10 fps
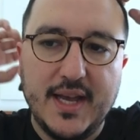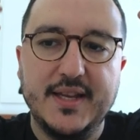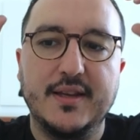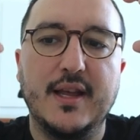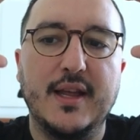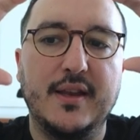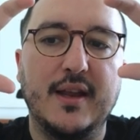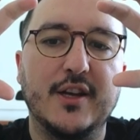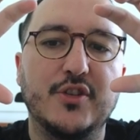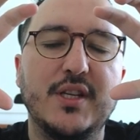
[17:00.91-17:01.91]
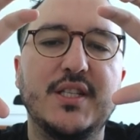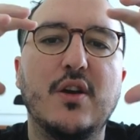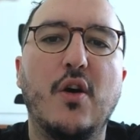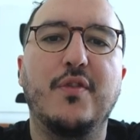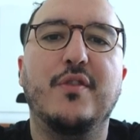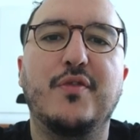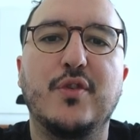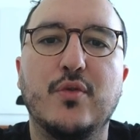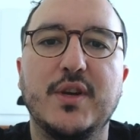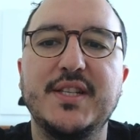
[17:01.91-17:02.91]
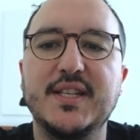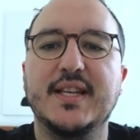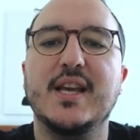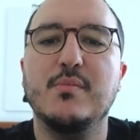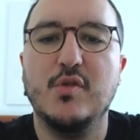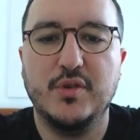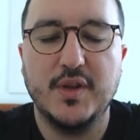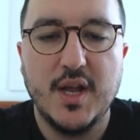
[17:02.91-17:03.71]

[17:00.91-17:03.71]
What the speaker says: and actually the overflow is enabled.